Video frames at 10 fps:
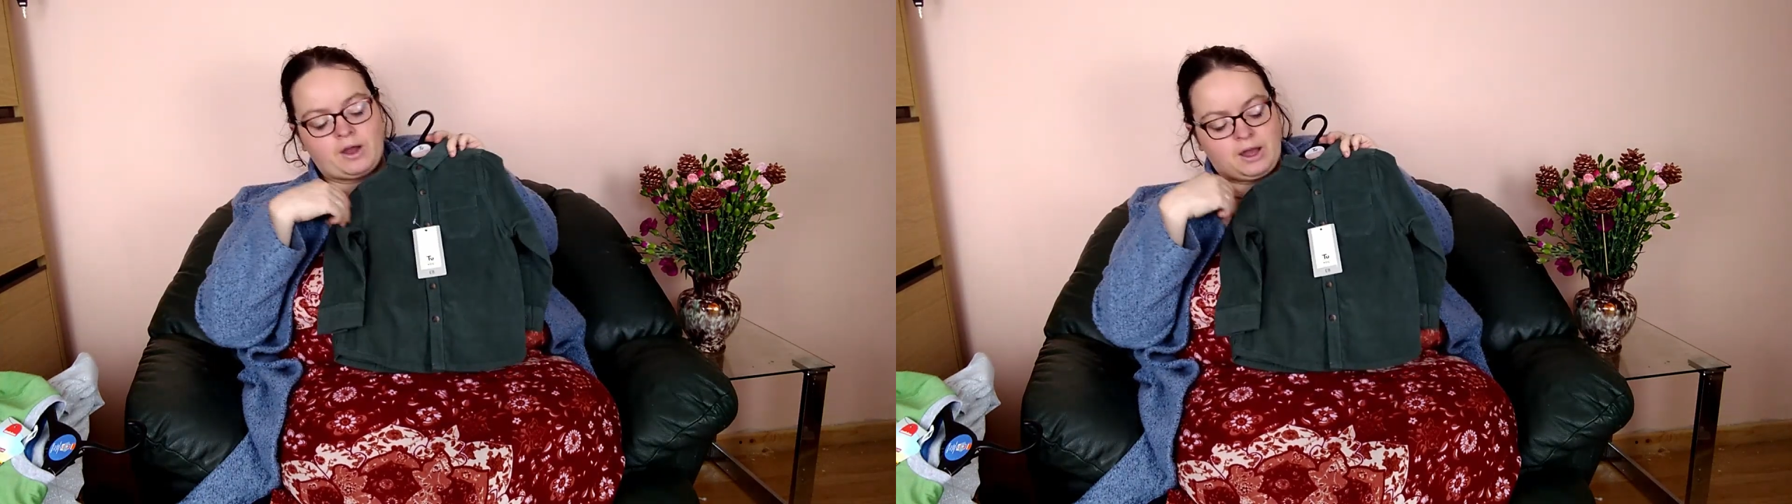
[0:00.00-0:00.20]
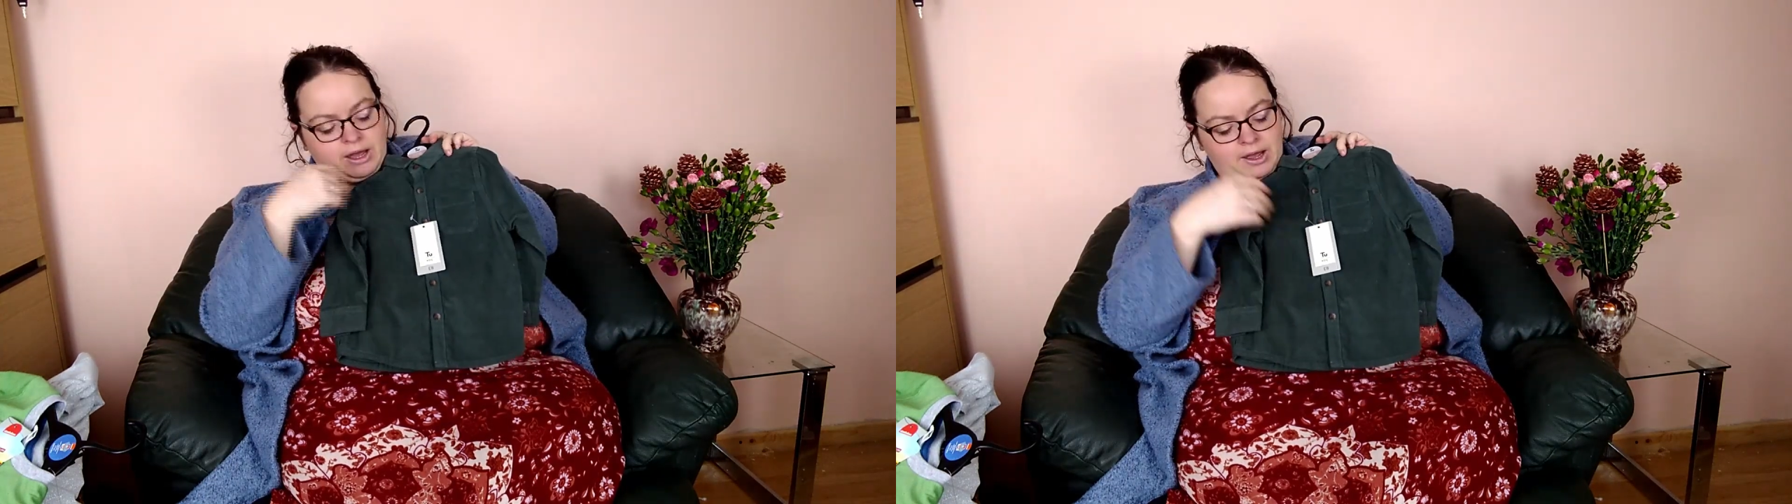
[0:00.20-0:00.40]

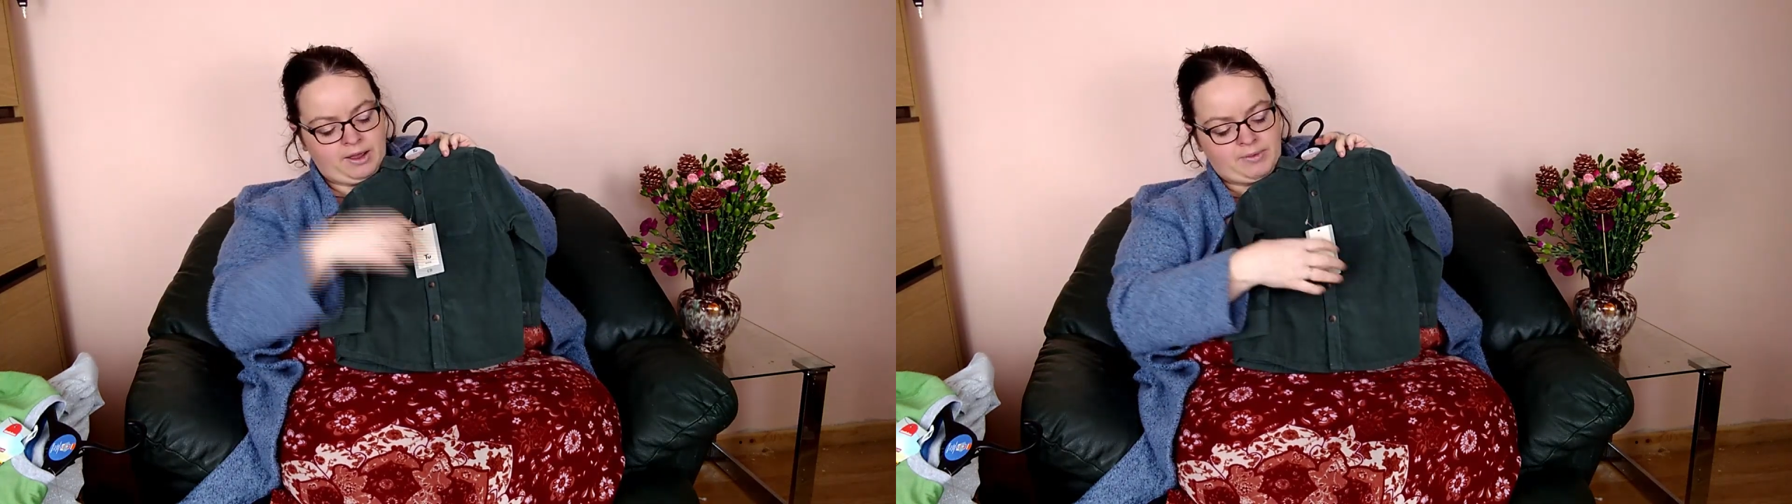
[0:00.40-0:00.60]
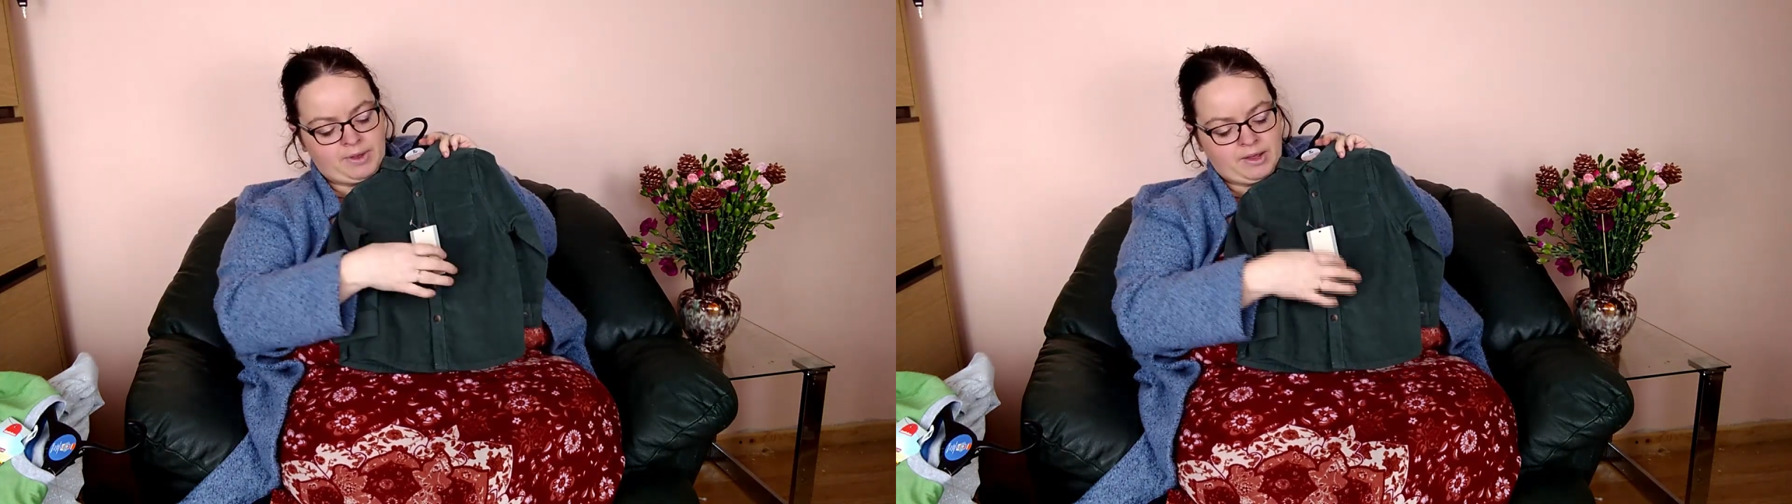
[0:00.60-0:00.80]

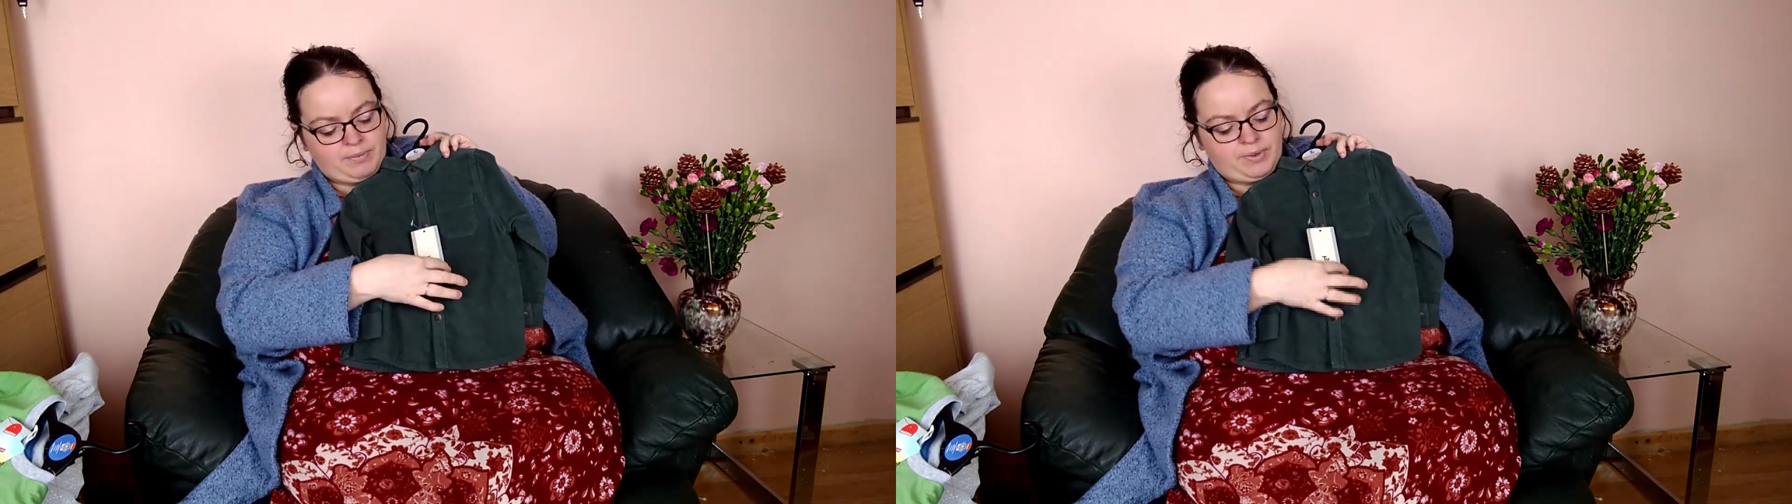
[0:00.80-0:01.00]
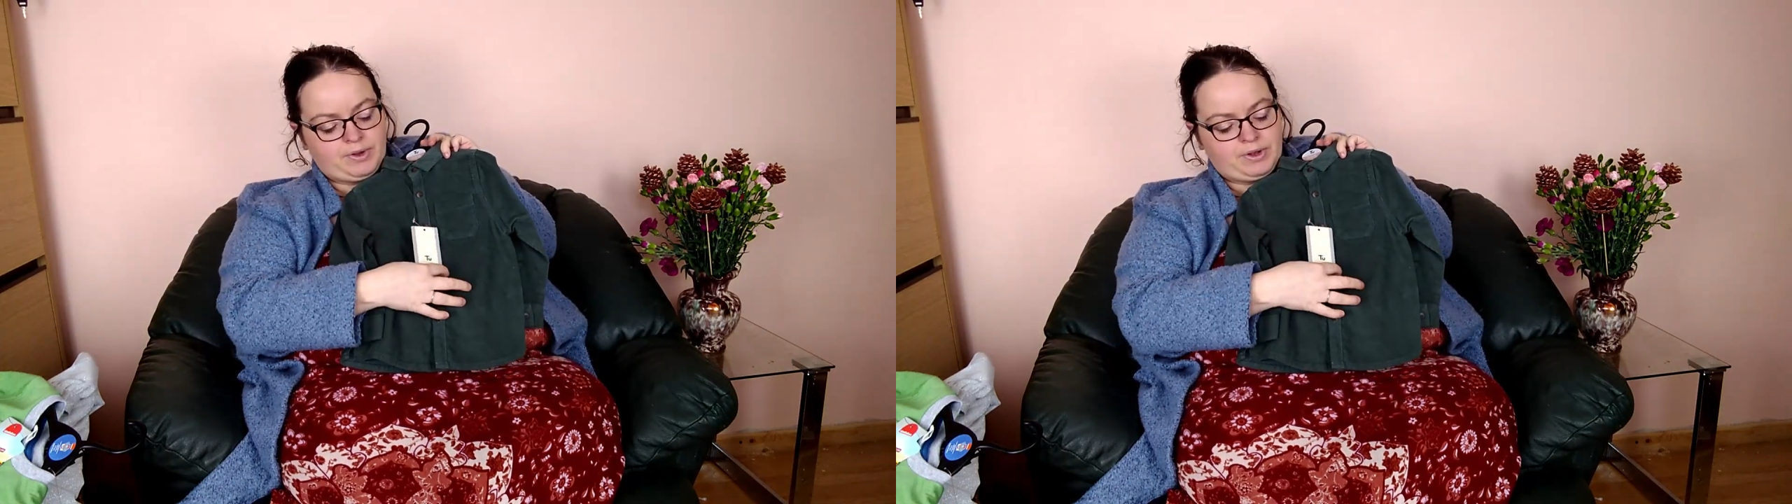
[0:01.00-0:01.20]
um,
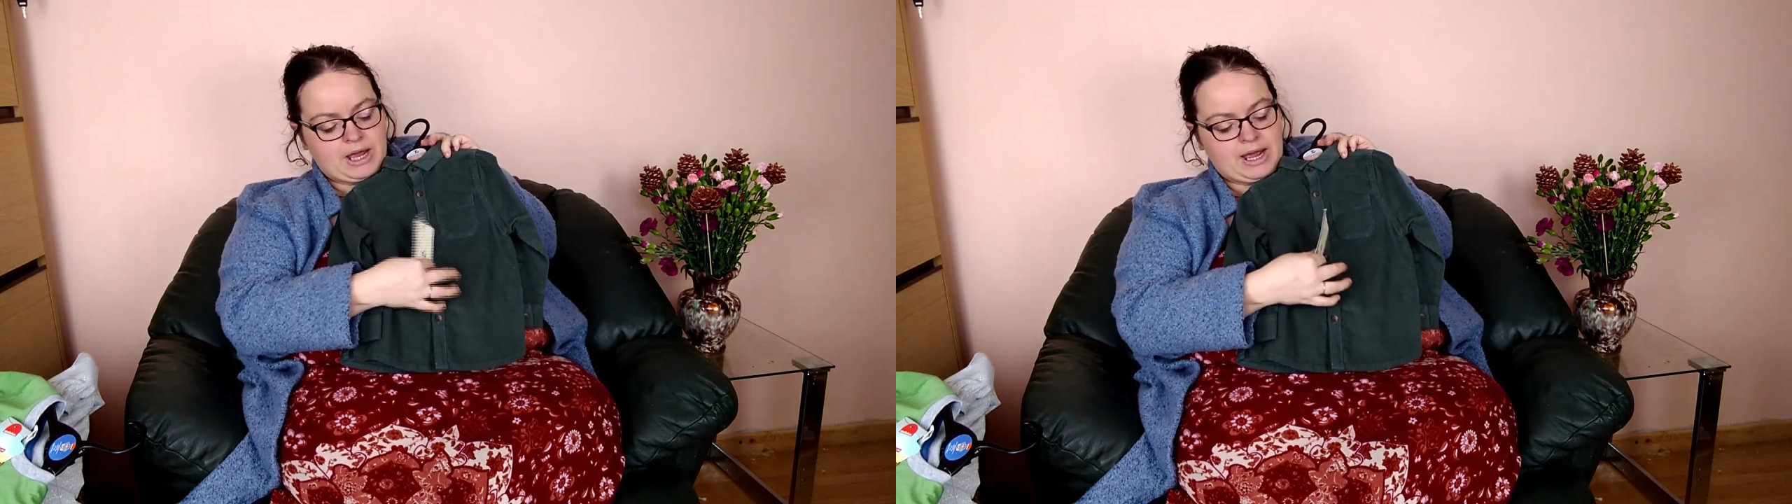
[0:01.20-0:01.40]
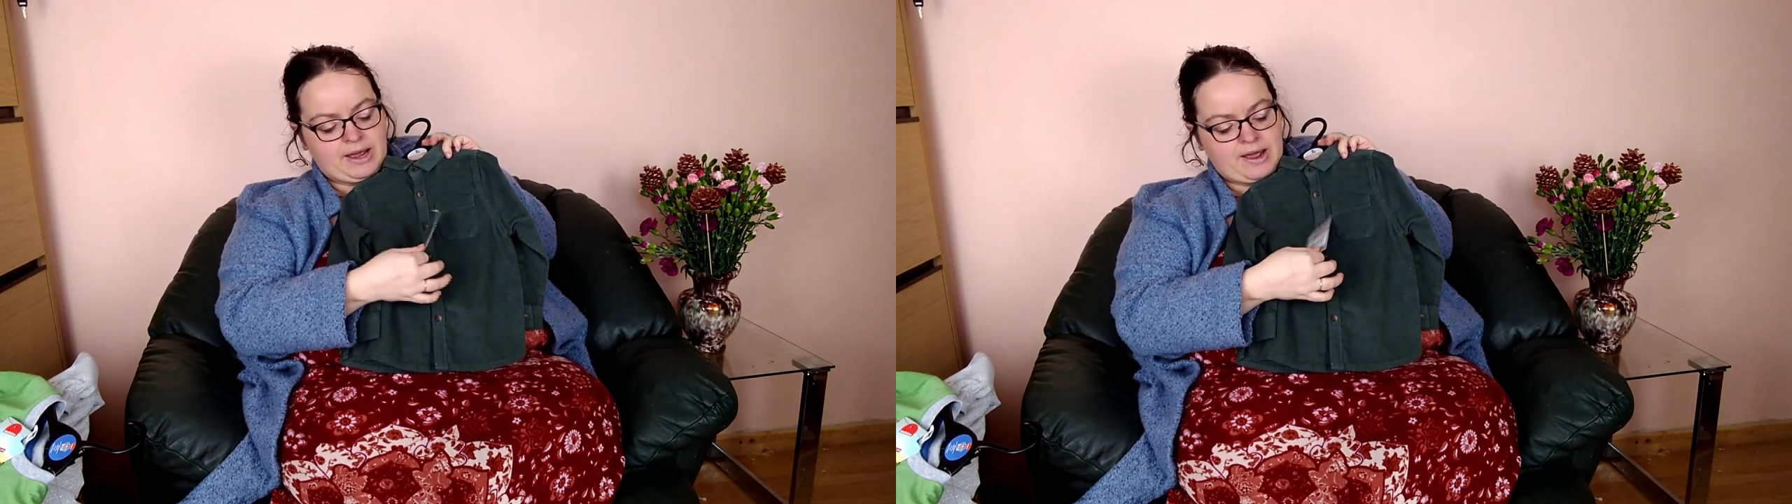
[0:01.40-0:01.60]
but
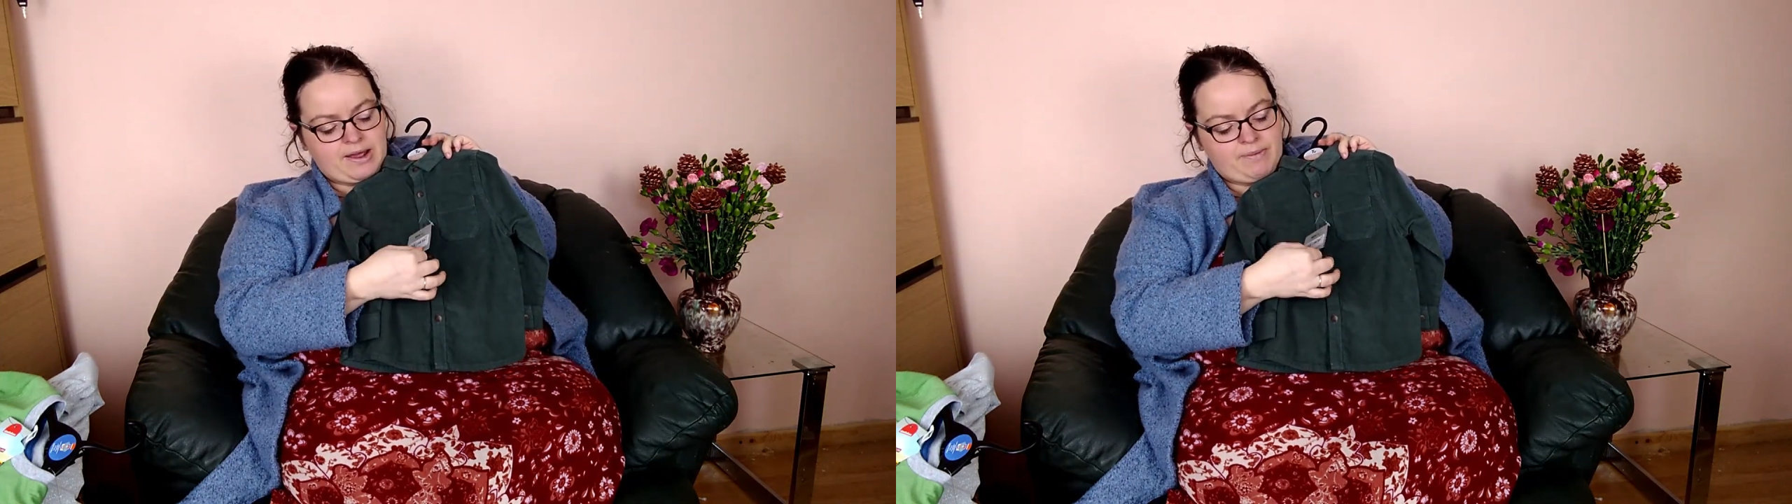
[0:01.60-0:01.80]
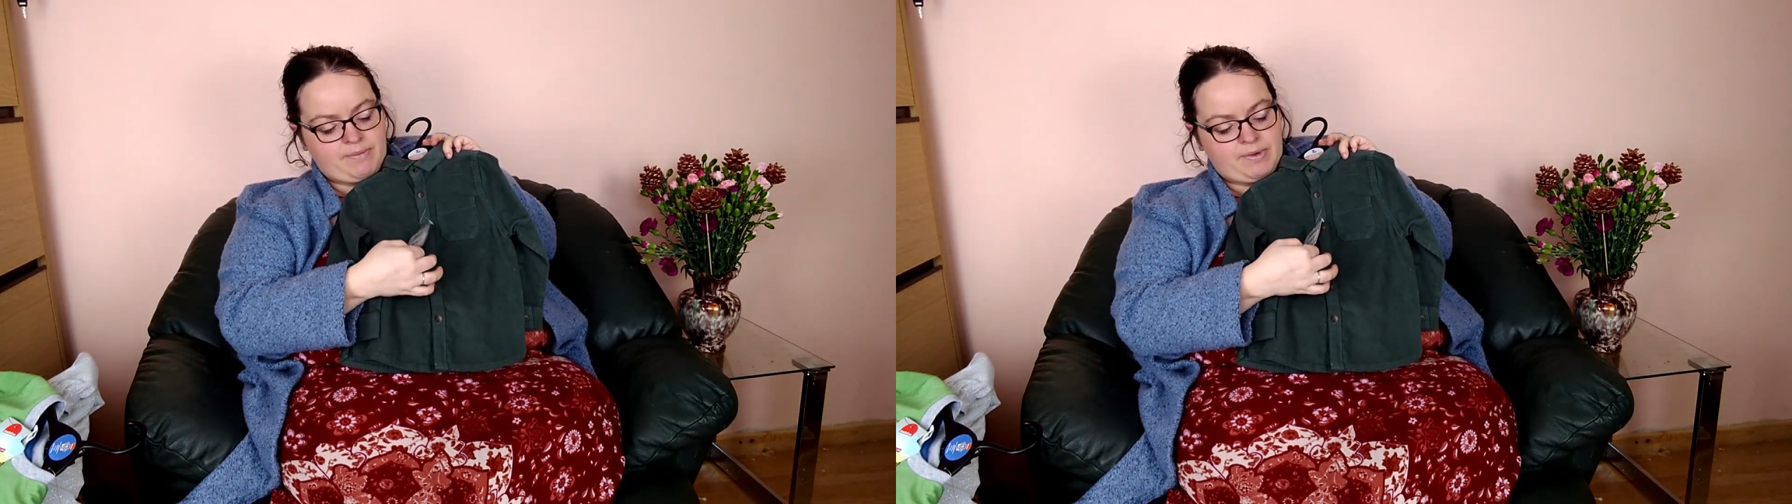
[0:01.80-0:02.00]

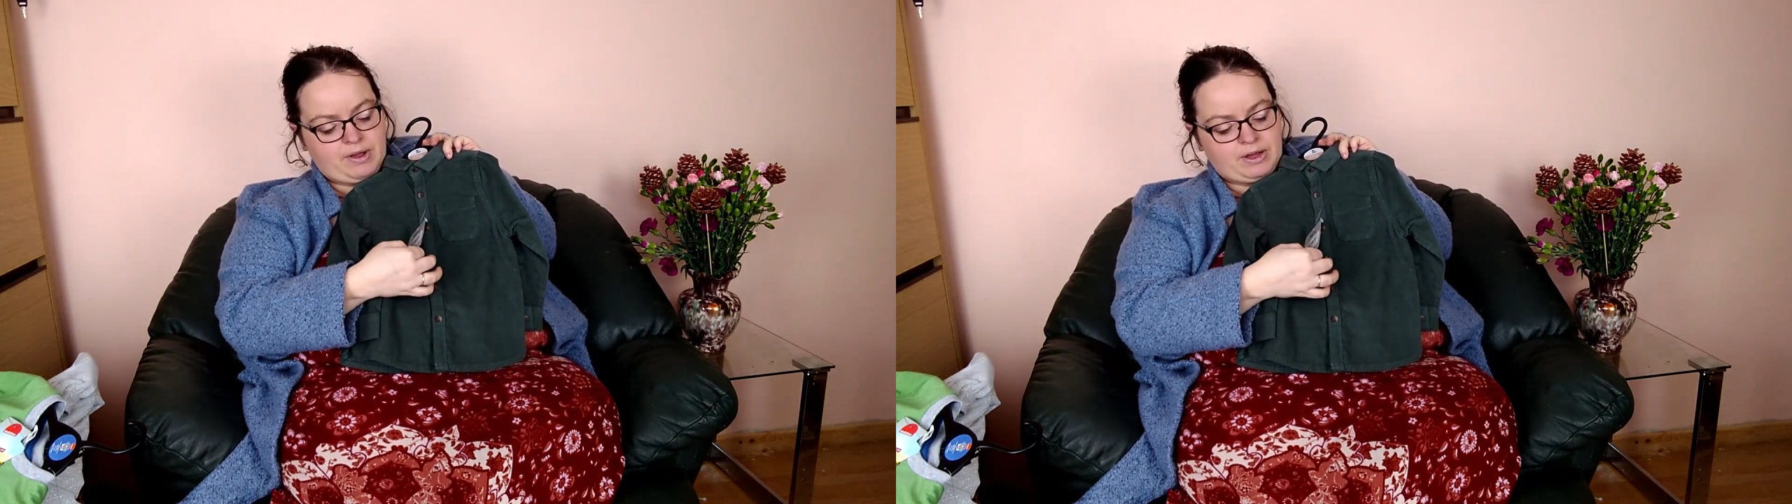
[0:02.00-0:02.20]
um,